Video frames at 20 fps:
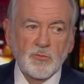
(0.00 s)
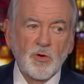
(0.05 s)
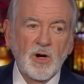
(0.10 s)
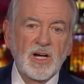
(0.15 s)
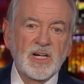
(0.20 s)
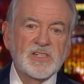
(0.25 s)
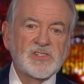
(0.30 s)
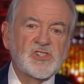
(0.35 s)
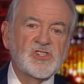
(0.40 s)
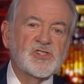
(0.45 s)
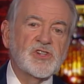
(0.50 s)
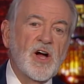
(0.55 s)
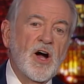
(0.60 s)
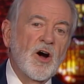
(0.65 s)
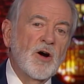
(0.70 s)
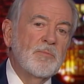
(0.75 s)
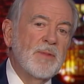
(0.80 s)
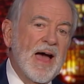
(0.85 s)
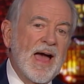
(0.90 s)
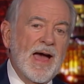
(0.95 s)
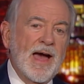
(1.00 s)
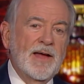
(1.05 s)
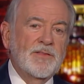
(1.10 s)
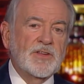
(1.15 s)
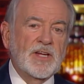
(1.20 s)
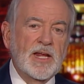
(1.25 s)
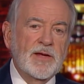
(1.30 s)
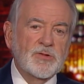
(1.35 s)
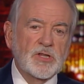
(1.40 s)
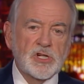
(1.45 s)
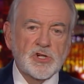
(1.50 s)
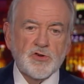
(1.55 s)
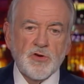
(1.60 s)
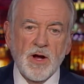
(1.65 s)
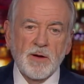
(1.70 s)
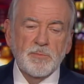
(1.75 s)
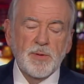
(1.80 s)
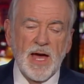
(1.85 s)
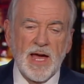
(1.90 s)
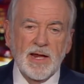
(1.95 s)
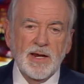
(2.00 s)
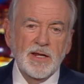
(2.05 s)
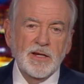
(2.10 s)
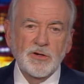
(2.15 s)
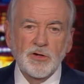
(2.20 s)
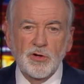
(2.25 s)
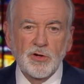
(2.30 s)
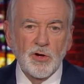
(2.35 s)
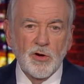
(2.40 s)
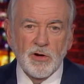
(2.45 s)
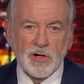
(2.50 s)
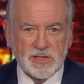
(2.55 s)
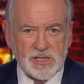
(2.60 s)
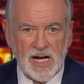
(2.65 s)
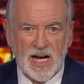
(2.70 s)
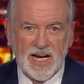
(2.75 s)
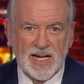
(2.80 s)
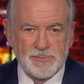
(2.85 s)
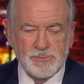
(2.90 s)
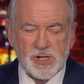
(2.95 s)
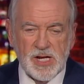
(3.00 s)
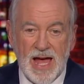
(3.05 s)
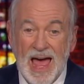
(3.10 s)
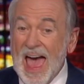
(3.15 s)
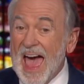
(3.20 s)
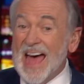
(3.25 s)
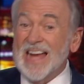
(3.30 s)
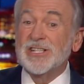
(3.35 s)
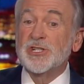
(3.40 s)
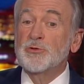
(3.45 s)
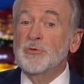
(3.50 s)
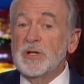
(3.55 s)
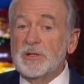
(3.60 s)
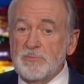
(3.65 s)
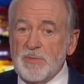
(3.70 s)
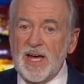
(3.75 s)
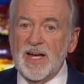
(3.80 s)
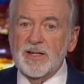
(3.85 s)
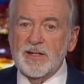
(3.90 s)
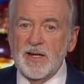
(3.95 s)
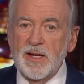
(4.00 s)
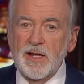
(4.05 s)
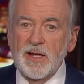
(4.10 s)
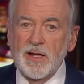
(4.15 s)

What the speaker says: was so bad that even the Trump-hating New York Times had to admit